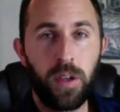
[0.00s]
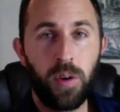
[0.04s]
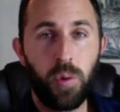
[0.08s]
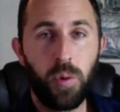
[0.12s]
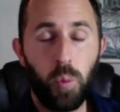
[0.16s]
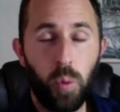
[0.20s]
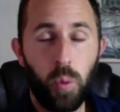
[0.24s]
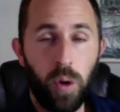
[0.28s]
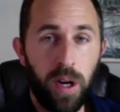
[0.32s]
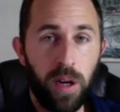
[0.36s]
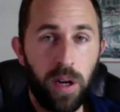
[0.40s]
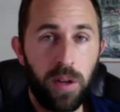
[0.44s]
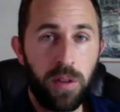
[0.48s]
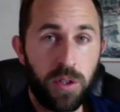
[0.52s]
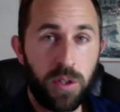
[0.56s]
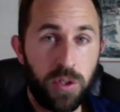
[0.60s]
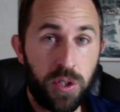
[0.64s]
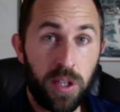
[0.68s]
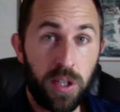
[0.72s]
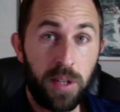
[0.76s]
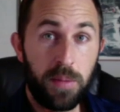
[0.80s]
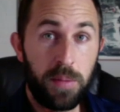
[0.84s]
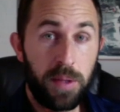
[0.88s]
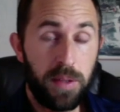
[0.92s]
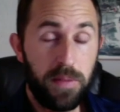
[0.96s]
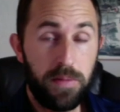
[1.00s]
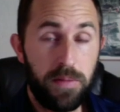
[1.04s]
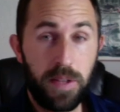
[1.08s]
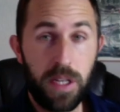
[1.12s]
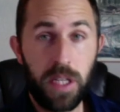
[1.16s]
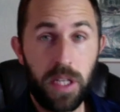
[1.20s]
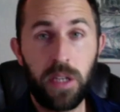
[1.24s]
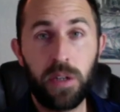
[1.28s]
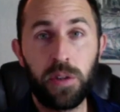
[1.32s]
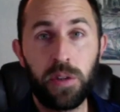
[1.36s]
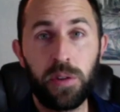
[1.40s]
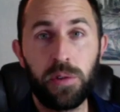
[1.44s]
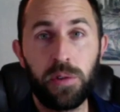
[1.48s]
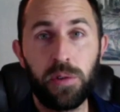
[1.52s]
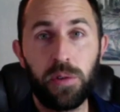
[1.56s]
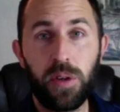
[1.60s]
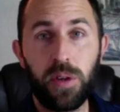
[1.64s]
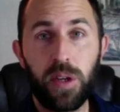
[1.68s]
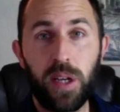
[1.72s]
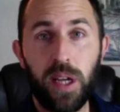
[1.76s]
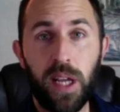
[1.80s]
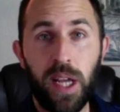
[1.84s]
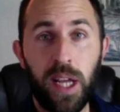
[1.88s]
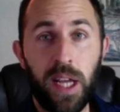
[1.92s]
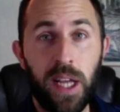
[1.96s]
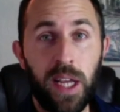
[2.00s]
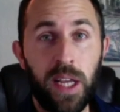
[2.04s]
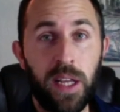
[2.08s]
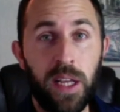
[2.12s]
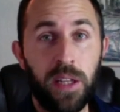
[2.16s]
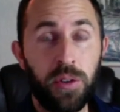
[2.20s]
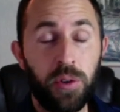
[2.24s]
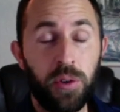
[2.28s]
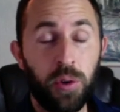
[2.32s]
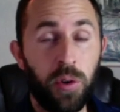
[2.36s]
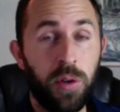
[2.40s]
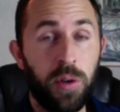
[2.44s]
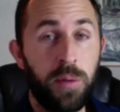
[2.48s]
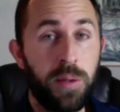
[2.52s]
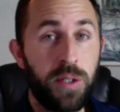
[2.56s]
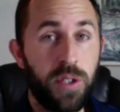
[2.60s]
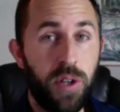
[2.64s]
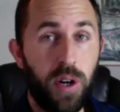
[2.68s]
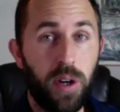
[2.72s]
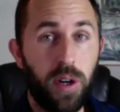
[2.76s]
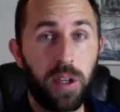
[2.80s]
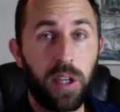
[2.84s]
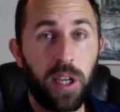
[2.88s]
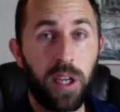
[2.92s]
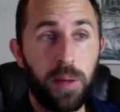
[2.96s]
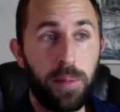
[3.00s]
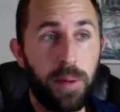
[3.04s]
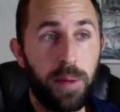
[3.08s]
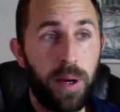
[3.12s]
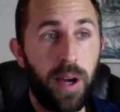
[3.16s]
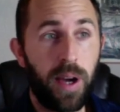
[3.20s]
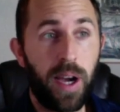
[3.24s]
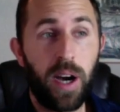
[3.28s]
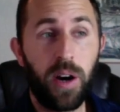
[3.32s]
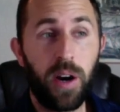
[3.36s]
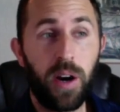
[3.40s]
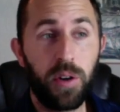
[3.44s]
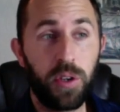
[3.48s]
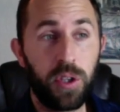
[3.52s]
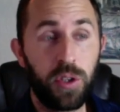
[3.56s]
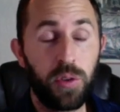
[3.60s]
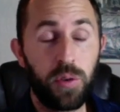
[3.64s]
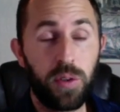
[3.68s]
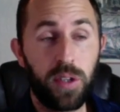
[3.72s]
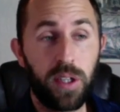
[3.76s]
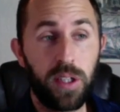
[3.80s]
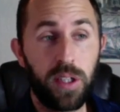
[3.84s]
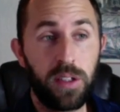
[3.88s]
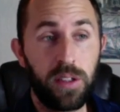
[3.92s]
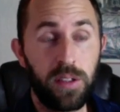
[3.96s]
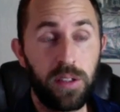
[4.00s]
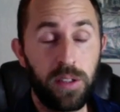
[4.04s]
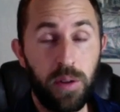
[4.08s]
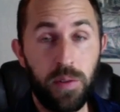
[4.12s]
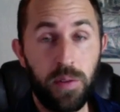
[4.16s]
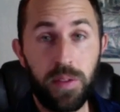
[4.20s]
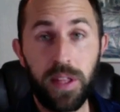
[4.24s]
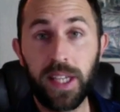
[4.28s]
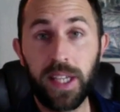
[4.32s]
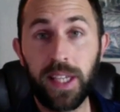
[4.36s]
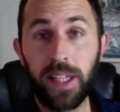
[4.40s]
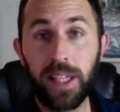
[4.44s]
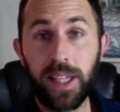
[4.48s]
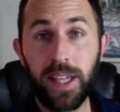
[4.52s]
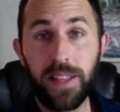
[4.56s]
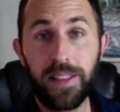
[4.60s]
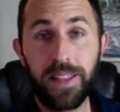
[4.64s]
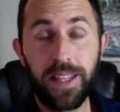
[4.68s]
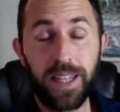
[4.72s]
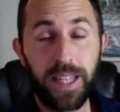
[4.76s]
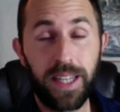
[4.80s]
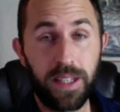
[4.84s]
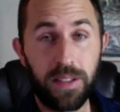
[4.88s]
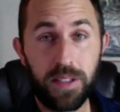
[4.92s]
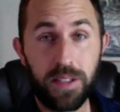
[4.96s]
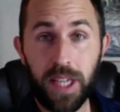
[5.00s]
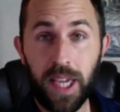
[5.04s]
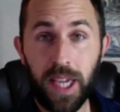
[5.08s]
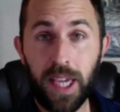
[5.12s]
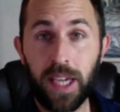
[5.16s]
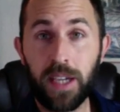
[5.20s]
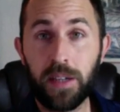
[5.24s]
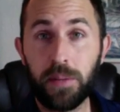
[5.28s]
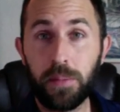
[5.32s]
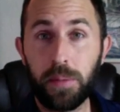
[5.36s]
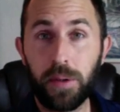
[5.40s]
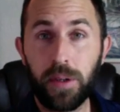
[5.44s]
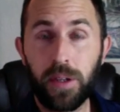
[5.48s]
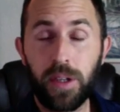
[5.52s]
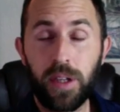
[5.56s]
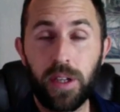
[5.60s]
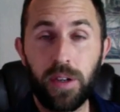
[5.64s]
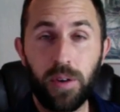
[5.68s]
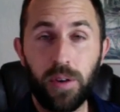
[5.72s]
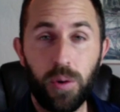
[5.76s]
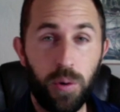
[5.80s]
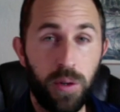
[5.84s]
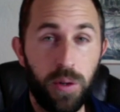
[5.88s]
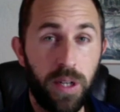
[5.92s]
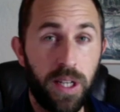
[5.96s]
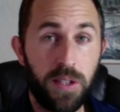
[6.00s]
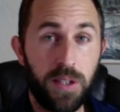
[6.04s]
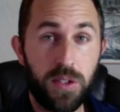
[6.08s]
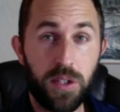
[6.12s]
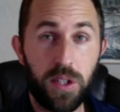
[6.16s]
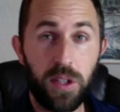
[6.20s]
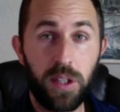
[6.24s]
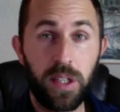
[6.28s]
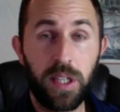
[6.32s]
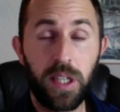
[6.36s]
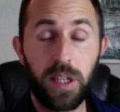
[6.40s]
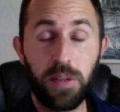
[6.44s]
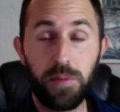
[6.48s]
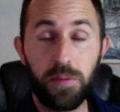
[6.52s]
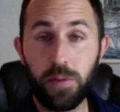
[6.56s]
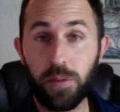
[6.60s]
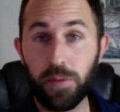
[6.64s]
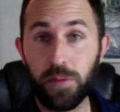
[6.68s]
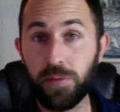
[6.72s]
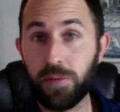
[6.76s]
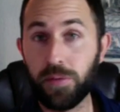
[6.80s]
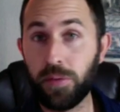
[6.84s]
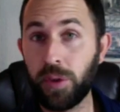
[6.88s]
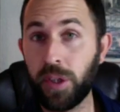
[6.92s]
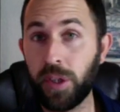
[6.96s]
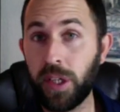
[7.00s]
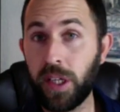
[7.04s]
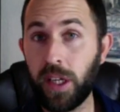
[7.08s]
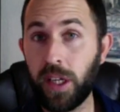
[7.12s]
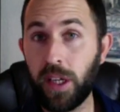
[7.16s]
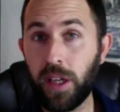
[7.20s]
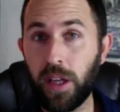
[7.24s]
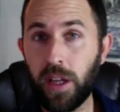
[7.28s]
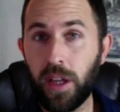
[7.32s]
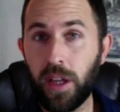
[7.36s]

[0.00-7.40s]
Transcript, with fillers: where there's going to be a video and you're going to be talking about how you can, you know they can get the next camp or next clinic for free